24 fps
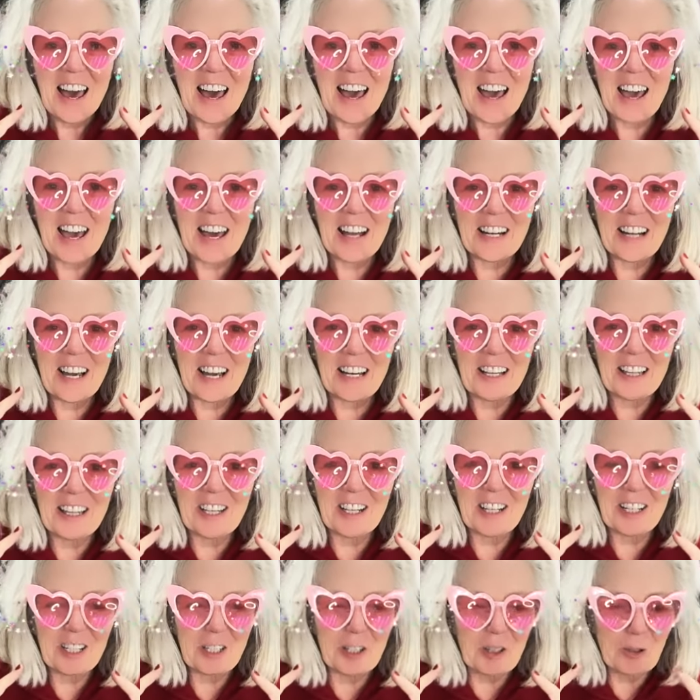And I
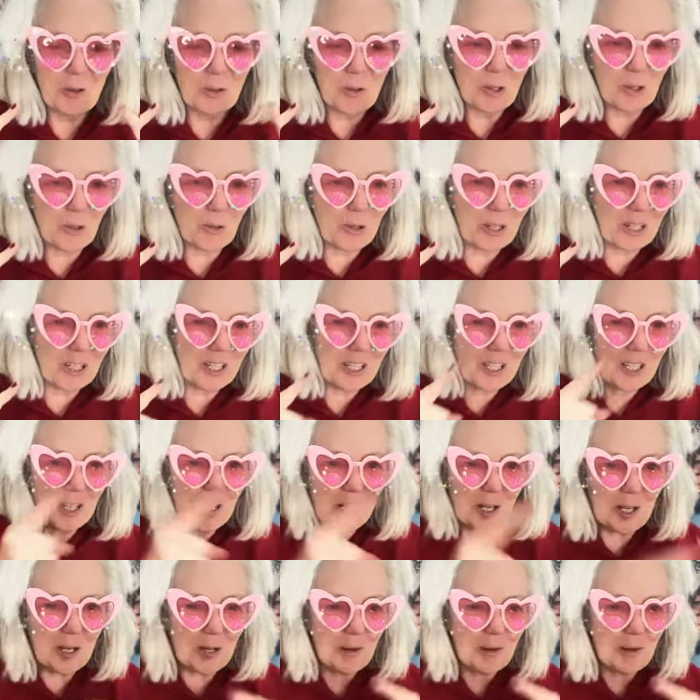thought I'd do a quick